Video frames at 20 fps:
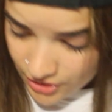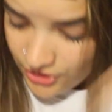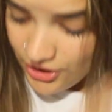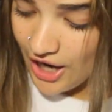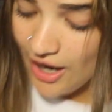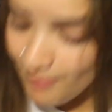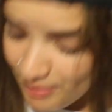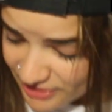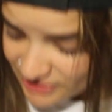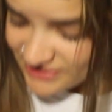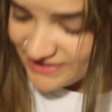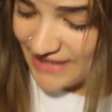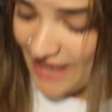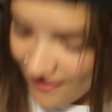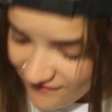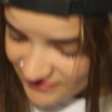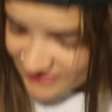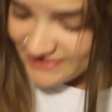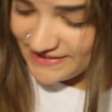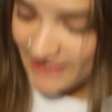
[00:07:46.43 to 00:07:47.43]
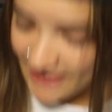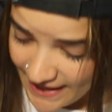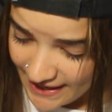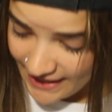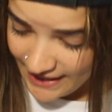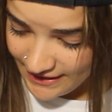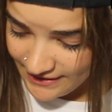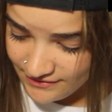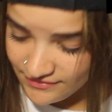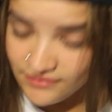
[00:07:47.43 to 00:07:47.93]
Number
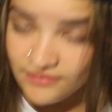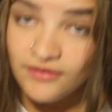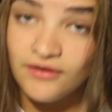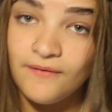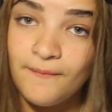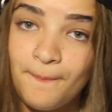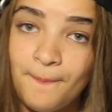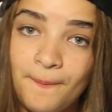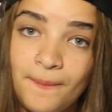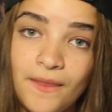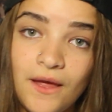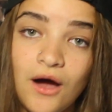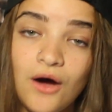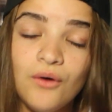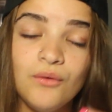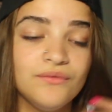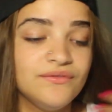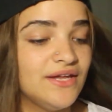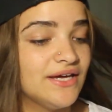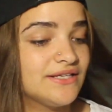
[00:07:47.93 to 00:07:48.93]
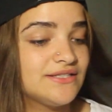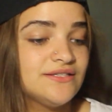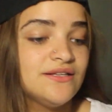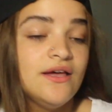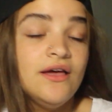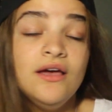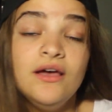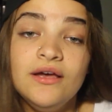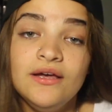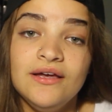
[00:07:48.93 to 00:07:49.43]
17! Oh, next.
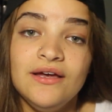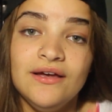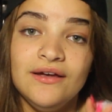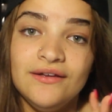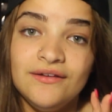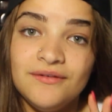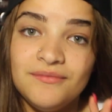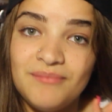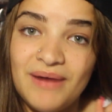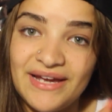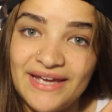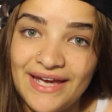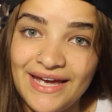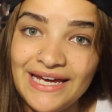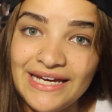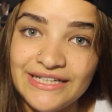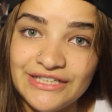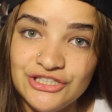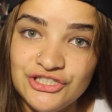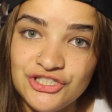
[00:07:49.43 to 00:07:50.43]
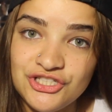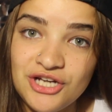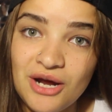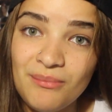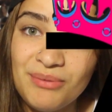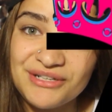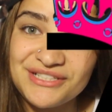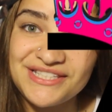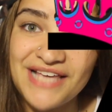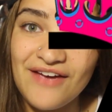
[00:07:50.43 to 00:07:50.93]
My age.
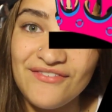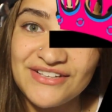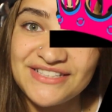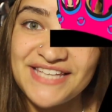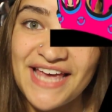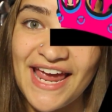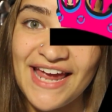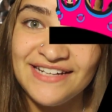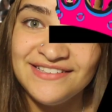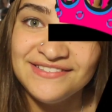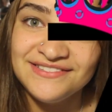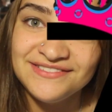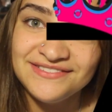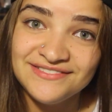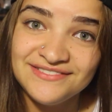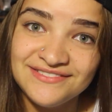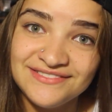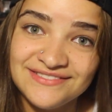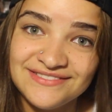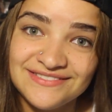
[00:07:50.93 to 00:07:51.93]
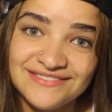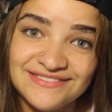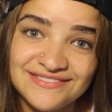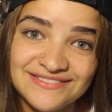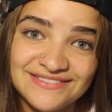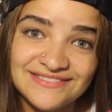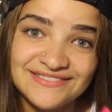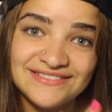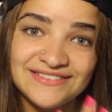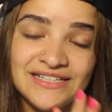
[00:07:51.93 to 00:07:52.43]
Number 17!
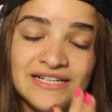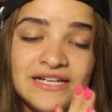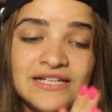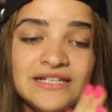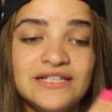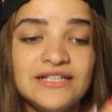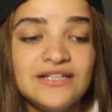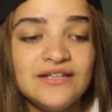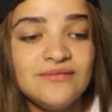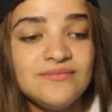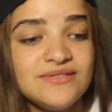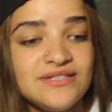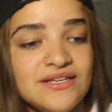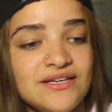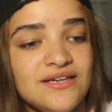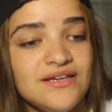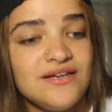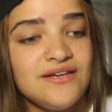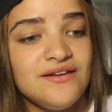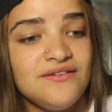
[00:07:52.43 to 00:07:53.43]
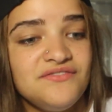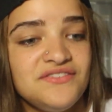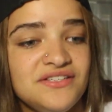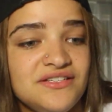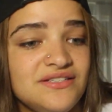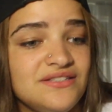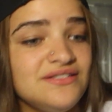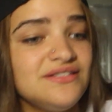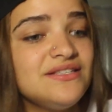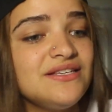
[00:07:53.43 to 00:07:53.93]
I'm
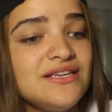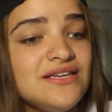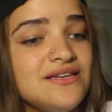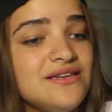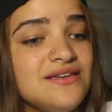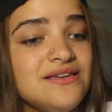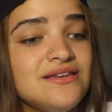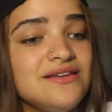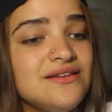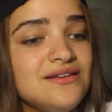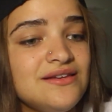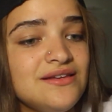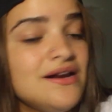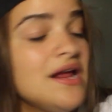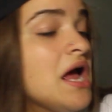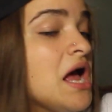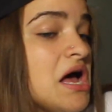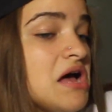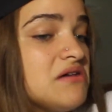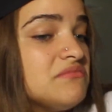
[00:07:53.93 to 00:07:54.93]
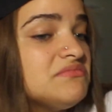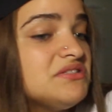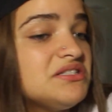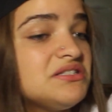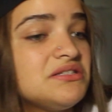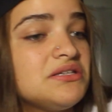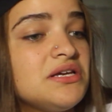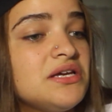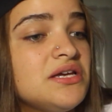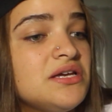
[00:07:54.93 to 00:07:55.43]
17, I'm
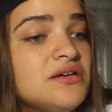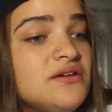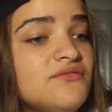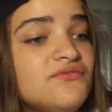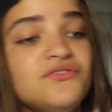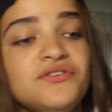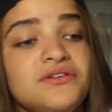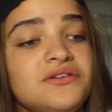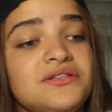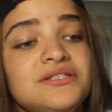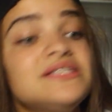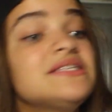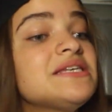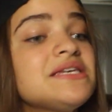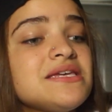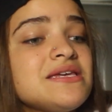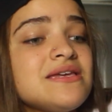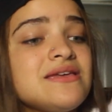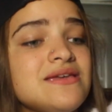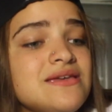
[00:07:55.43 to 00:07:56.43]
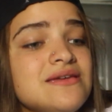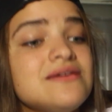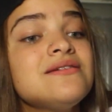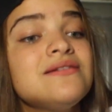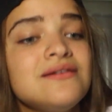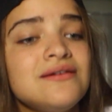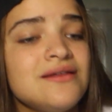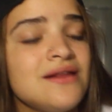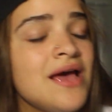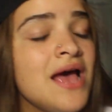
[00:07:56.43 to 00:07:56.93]

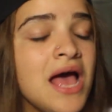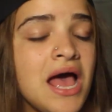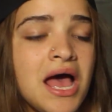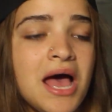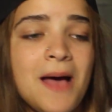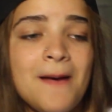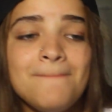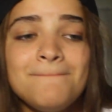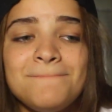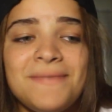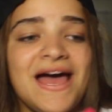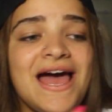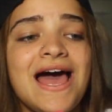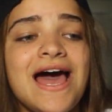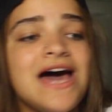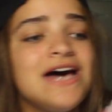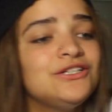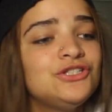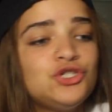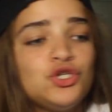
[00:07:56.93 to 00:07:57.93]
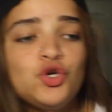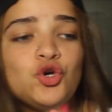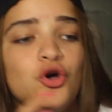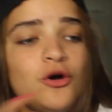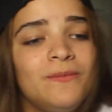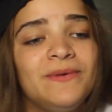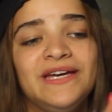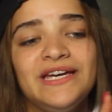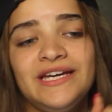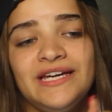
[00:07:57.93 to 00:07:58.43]
17, I'm about
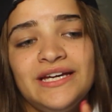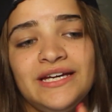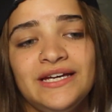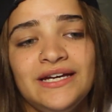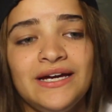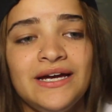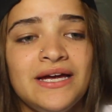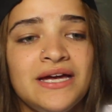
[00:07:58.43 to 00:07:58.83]
to be